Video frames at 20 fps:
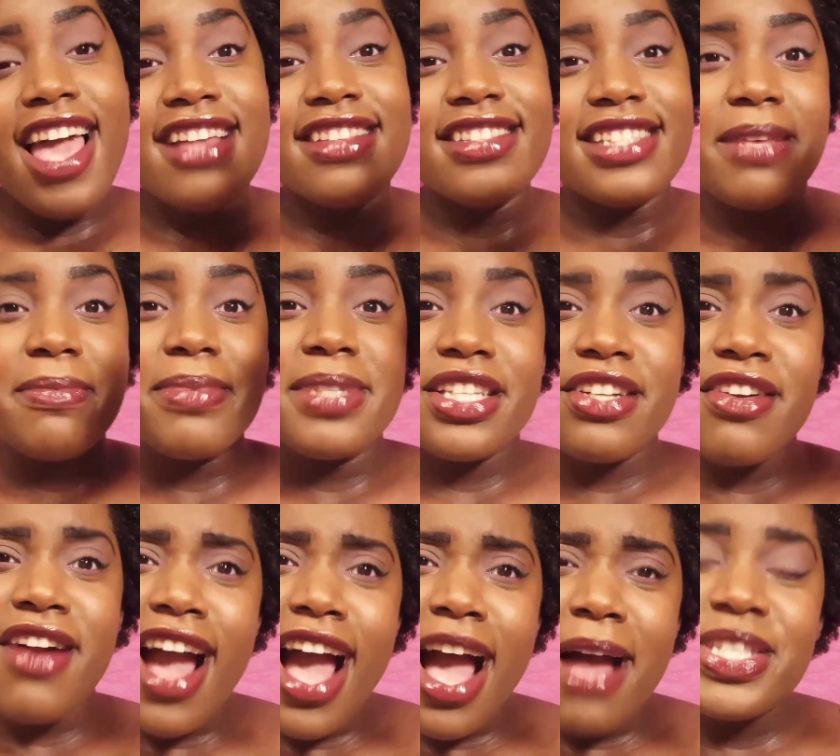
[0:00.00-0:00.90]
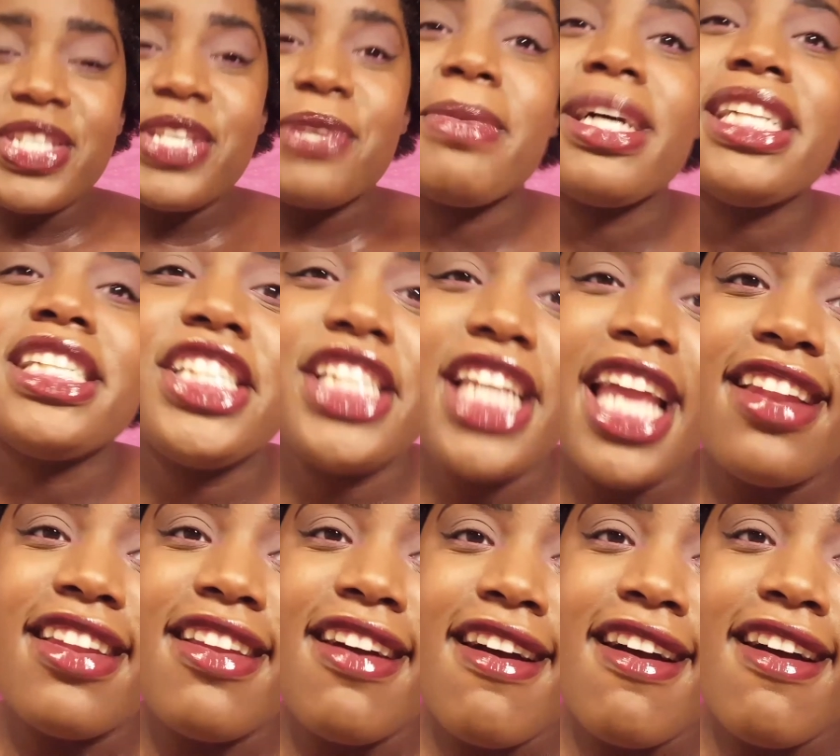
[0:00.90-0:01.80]
and subscribe to my
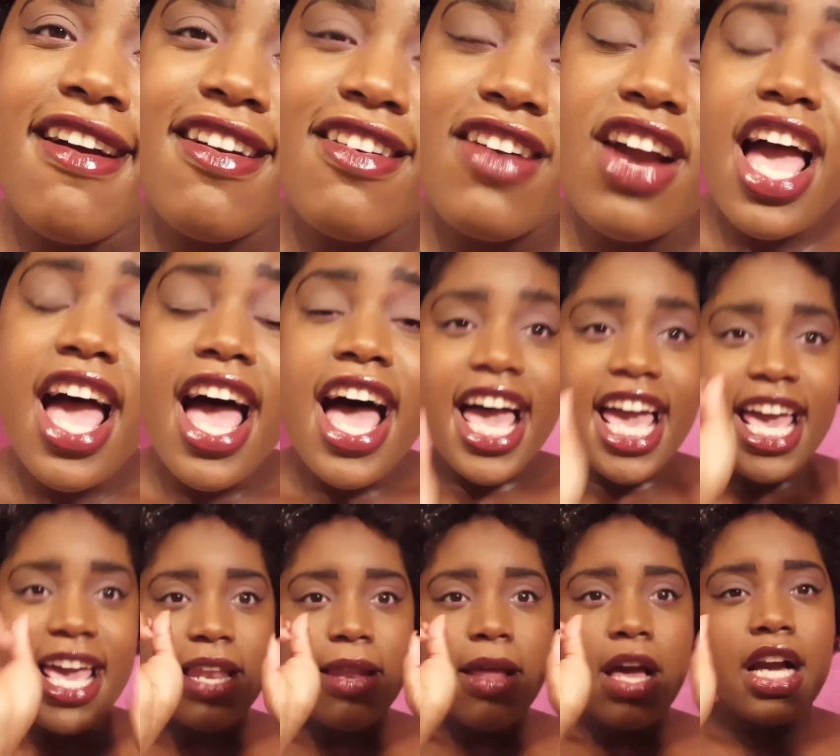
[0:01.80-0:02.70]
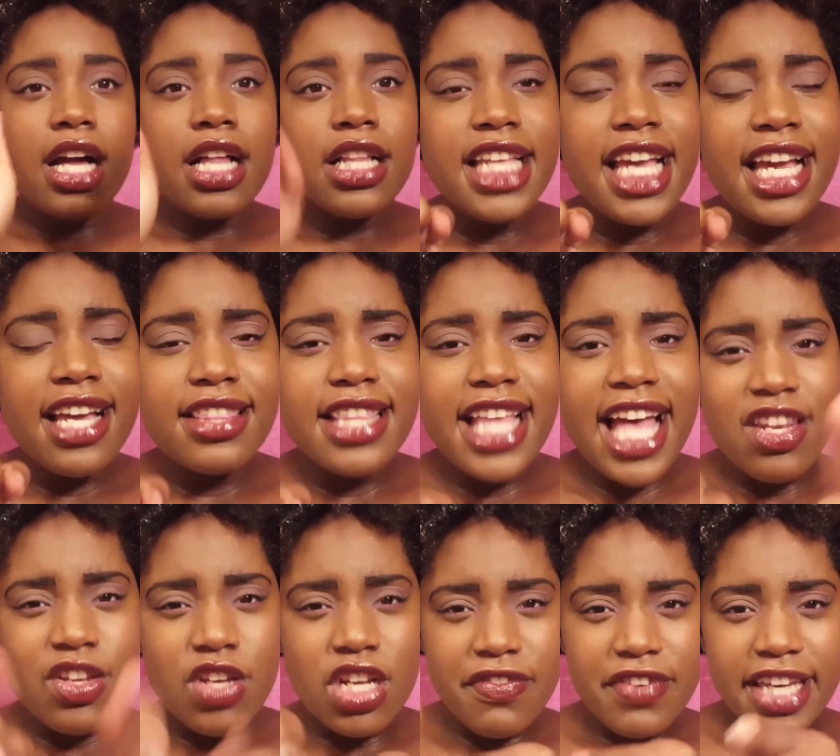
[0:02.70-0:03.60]
channel and click
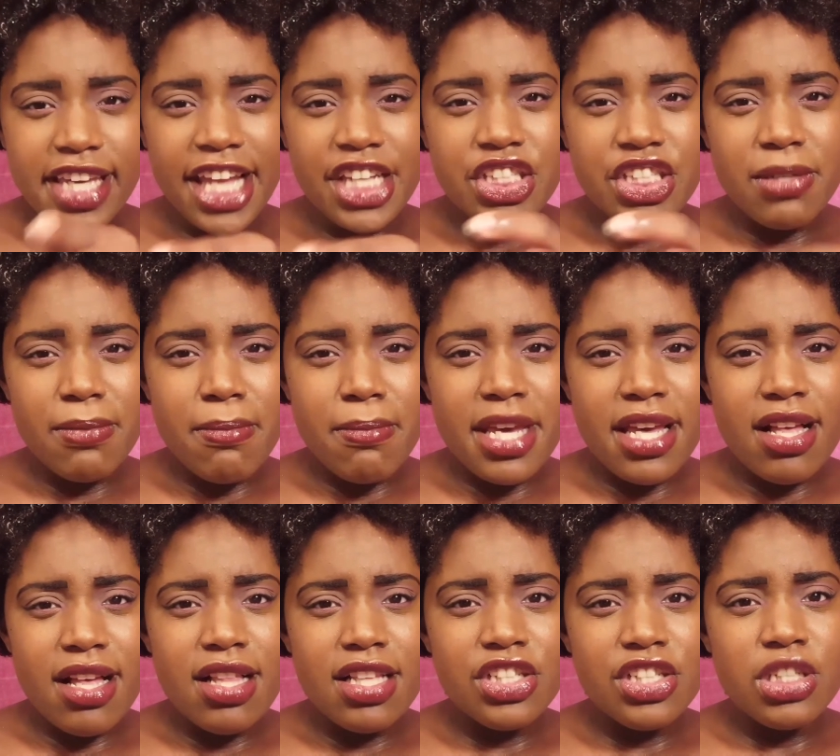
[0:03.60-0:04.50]
that notification bell.